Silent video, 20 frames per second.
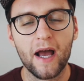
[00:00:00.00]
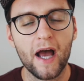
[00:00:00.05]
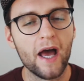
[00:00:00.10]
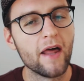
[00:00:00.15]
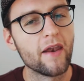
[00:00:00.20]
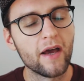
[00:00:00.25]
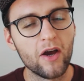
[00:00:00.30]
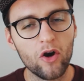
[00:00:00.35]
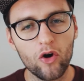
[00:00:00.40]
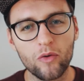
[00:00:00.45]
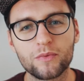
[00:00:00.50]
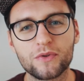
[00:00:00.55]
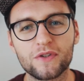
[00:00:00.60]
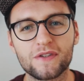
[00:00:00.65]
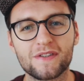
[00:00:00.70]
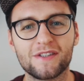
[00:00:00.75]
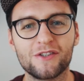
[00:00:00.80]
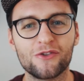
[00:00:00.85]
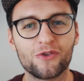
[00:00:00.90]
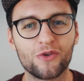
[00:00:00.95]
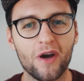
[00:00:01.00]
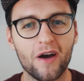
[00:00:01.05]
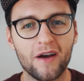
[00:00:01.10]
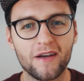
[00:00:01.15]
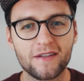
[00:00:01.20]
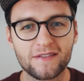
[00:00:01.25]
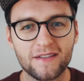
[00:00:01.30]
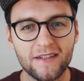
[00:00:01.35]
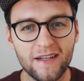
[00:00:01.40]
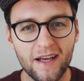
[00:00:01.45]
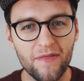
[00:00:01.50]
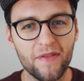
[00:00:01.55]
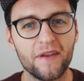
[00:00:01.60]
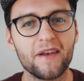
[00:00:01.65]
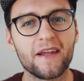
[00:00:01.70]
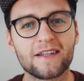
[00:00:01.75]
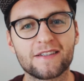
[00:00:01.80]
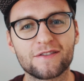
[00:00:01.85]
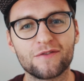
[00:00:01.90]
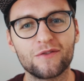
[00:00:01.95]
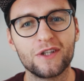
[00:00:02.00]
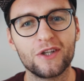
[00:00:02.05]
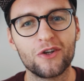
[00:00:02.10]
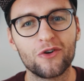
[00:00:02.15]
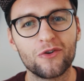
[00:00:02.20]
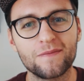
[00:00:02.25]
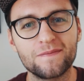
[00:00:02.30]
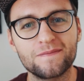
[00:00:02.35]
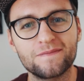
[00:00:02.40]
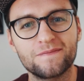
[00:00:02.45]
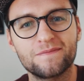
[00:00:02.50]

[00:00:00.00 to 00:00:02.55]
And I hope to see you guys in the next video.